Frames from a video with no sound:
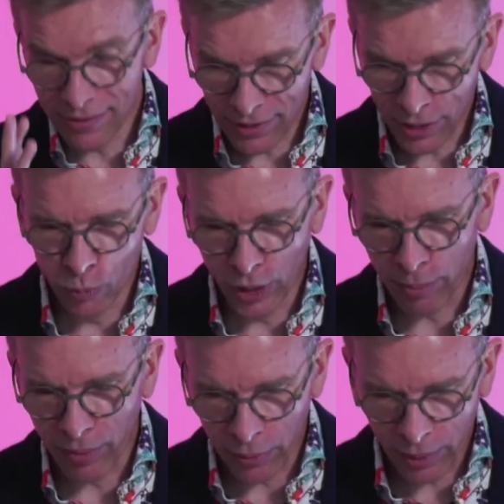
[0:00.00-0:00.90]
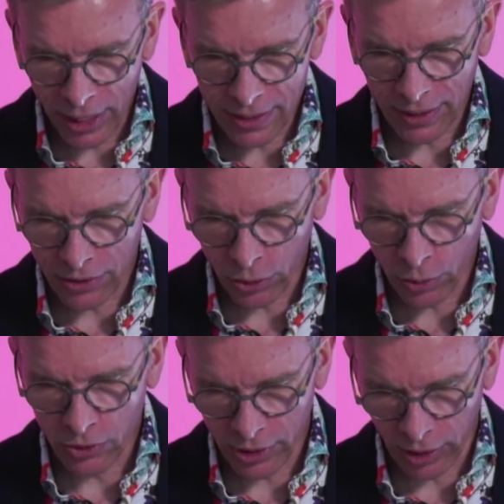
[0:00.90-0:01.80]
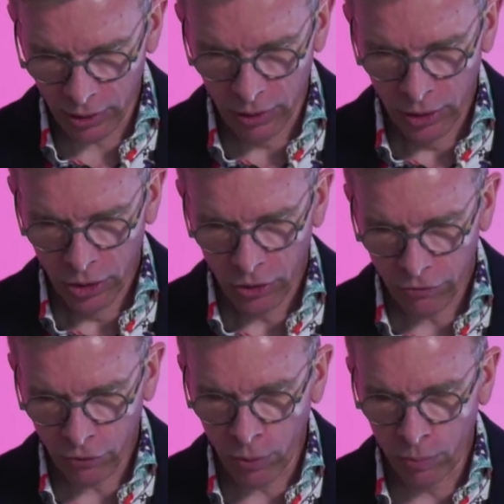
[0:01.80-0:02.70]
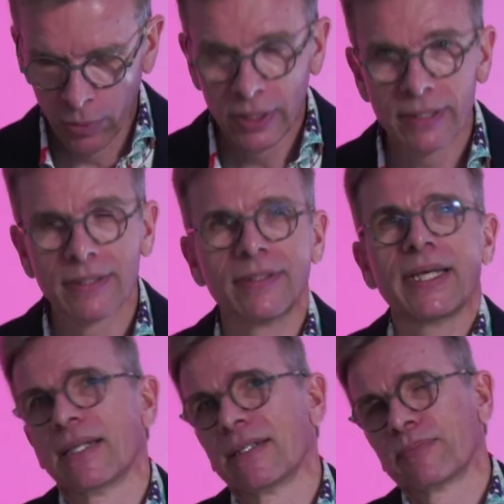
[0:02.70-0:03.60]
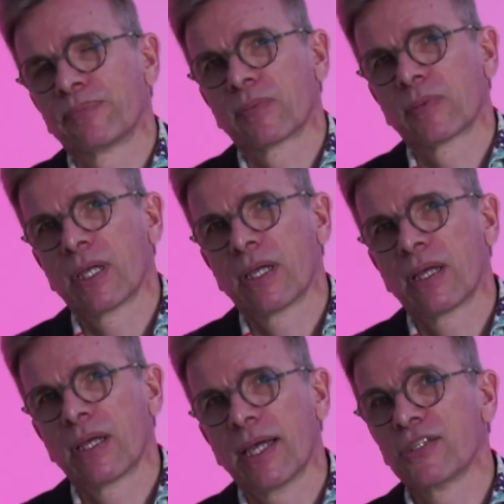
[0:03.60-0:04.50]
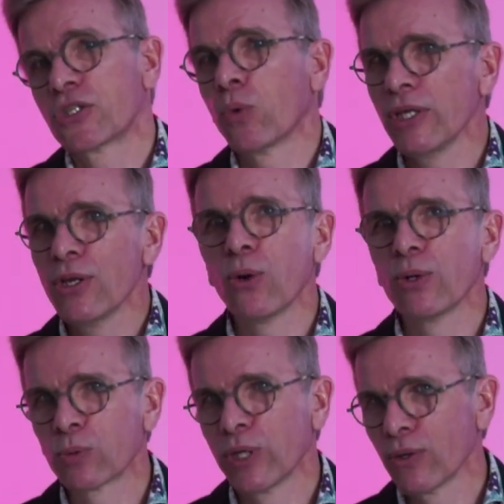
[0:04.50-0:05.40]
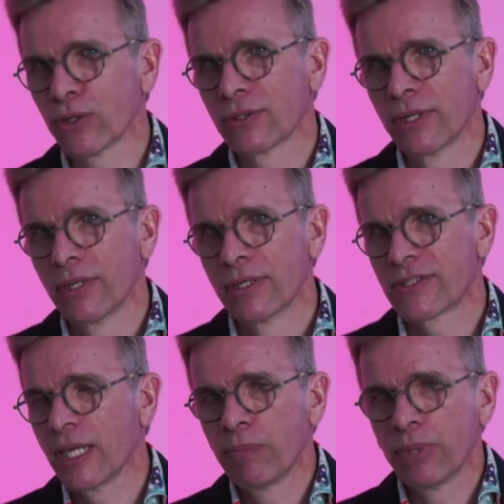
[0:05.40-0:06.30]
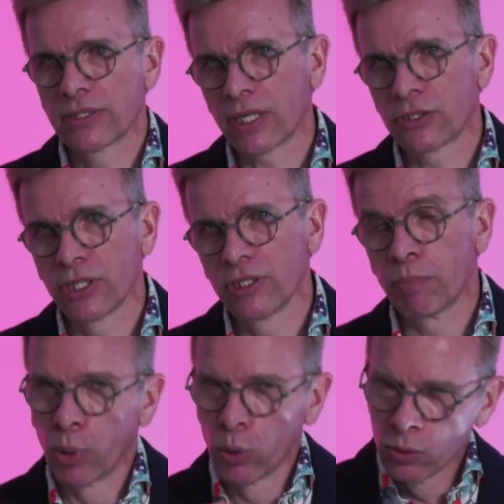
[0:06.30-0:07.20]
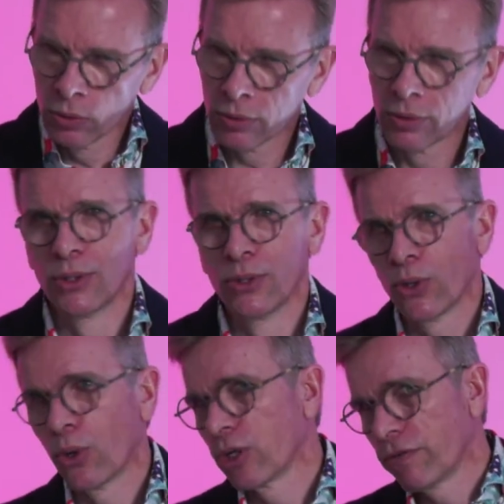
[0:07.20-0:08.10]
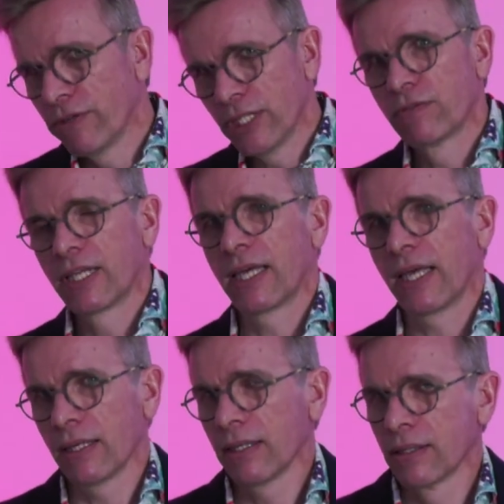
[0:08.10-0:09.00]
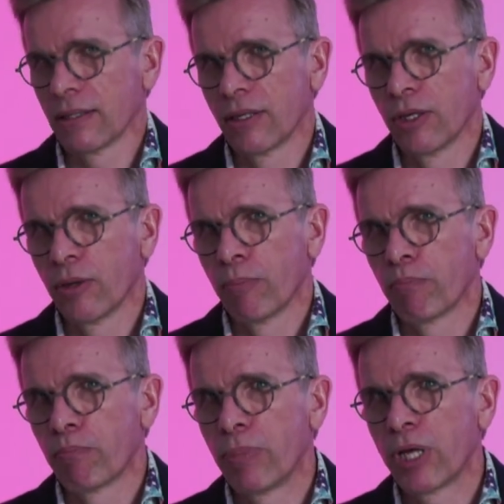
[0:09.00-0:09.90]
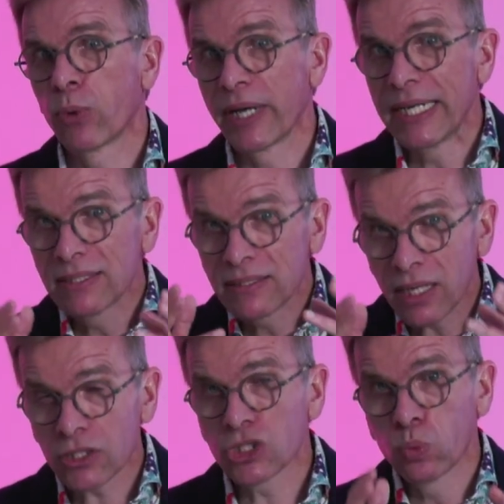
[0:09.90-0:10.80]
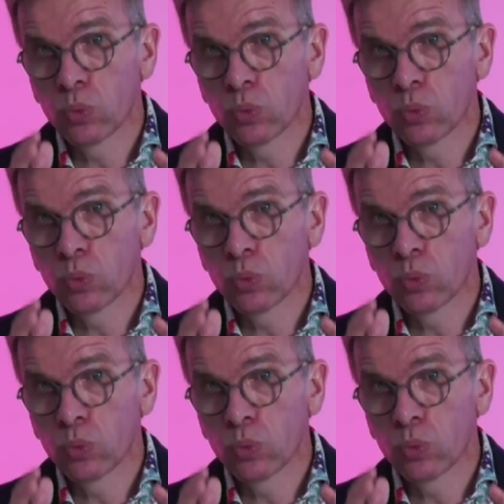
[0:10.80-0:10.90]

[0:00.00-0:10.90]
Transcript: someone, by raising his own son from the dead. And so we know that we're not simply touching the poo or the feet of the king, but we're in touch